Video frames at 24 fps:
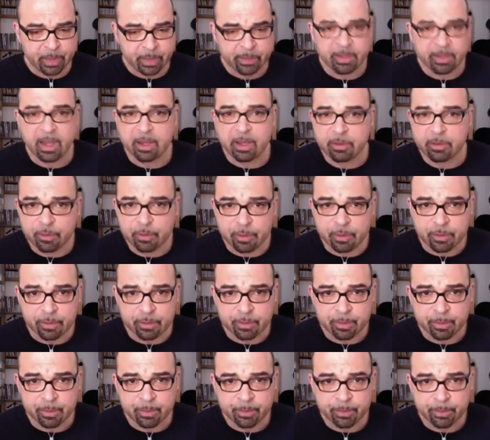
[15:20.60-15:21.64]
textures
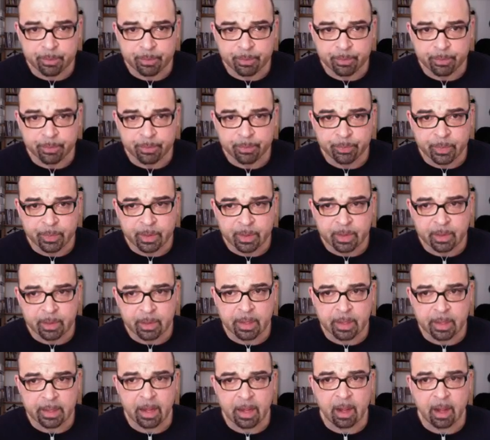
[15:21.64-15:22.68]

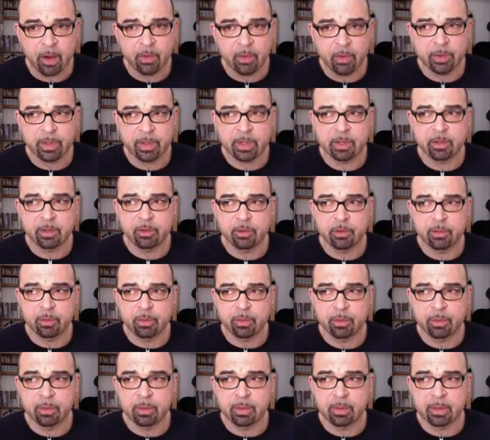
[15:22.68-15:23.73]
and how you can
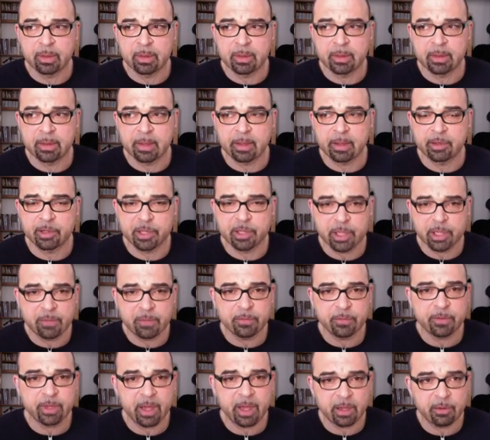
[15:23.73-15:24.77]
achieve
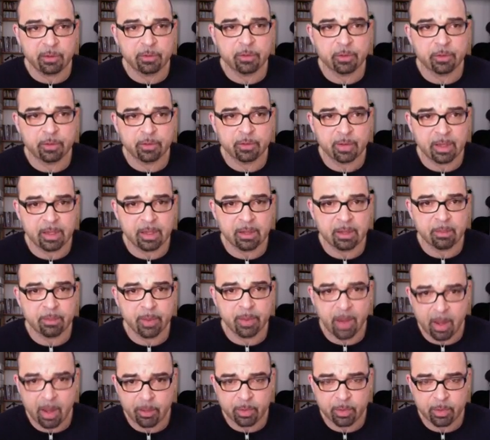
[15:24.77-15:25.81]
textures in
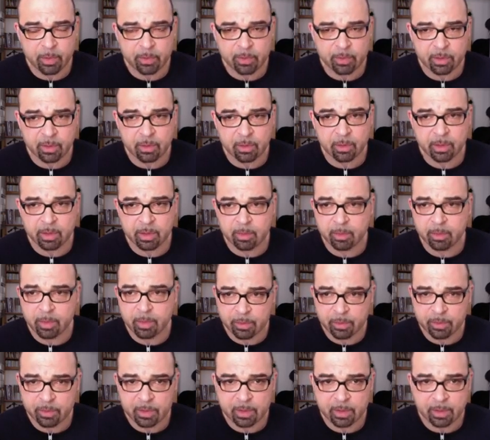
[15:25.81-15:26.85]
pop music or in
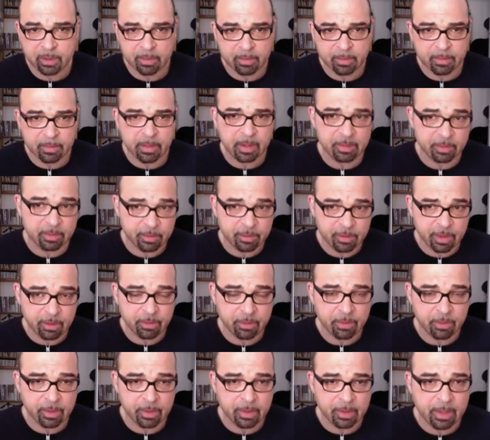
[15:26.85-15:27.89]
music as a
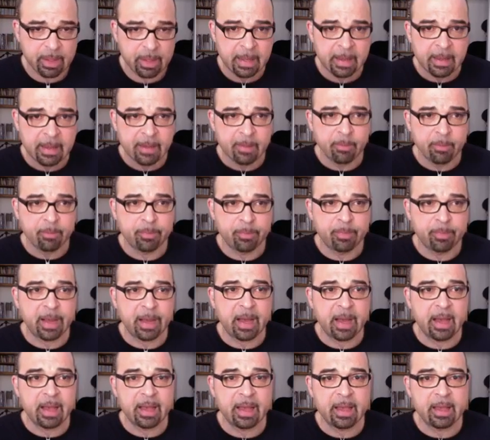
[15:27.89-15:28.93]
general
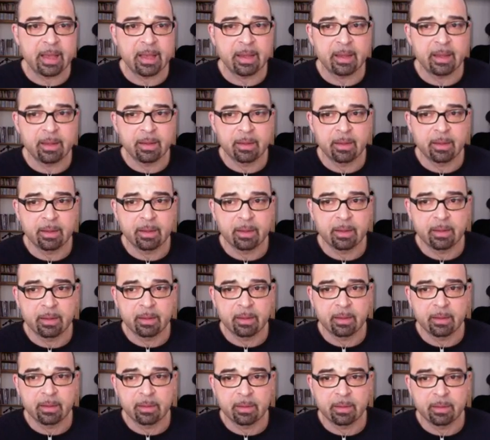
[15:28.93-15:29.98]
by
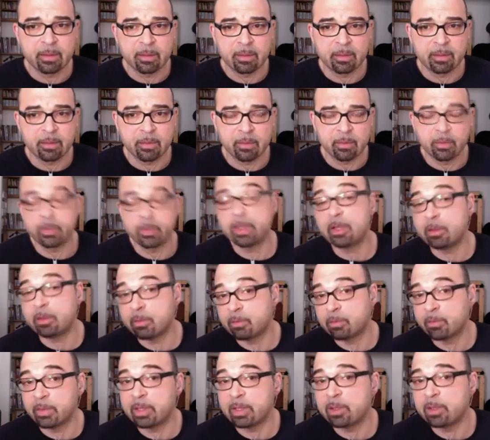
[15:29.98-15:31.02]

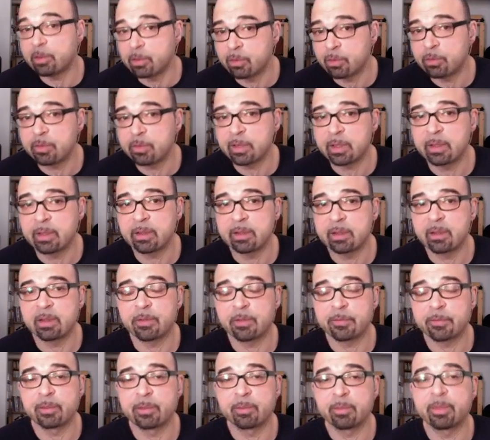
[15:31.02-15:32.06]
with using
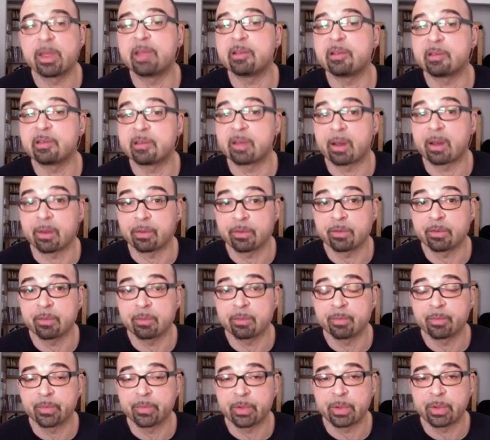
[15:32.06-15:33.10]
different bass sounds.
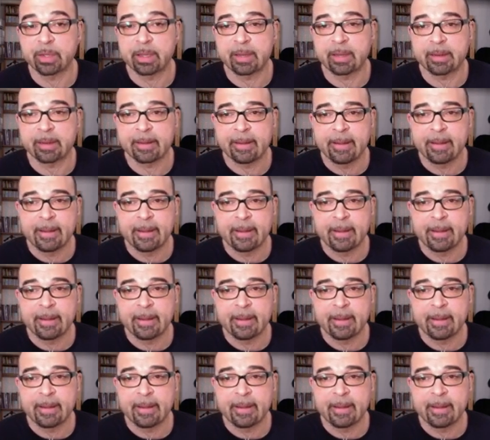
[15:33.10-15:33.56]
Okay,